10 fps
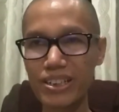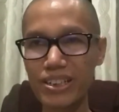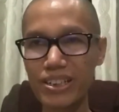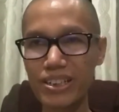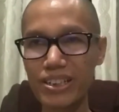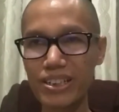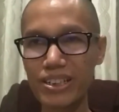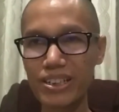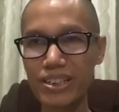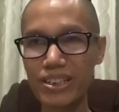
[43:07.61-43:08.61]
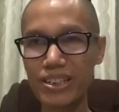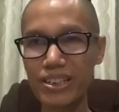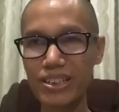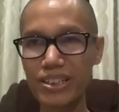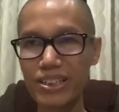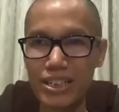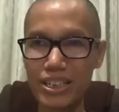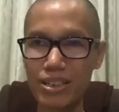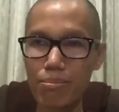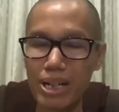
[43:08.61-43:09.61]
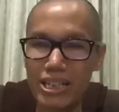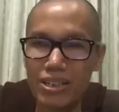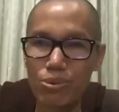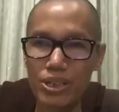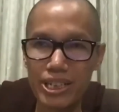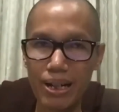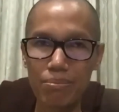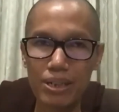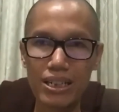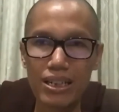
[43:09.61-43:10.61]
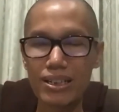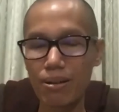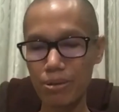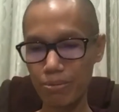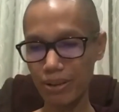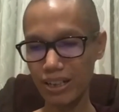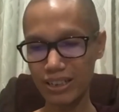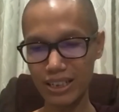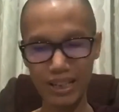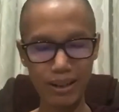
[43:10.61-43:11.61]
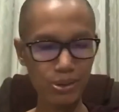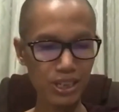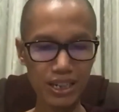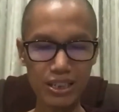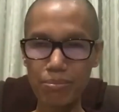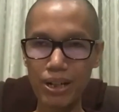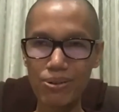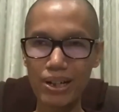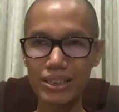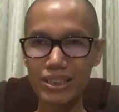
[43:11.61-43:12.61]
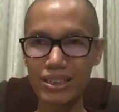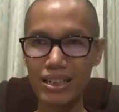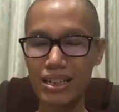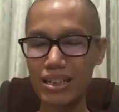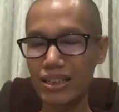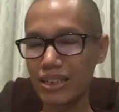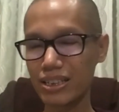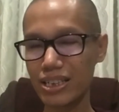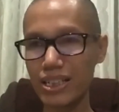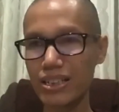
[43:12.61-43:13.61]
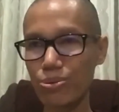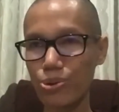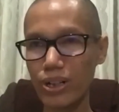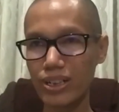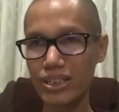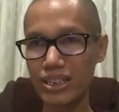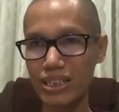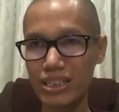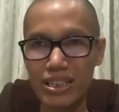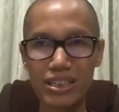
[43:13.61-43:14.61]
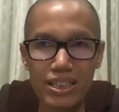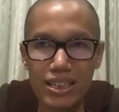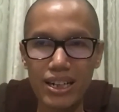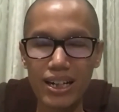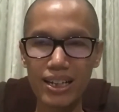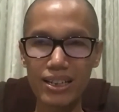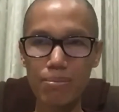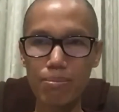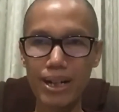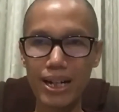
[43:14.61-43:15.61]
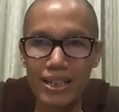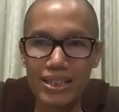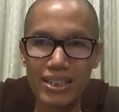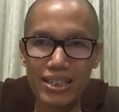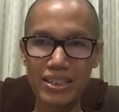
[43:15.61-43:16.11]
So it is meditation made wisdom. Some people, they have psychic powers, can see the world, can see others' mind,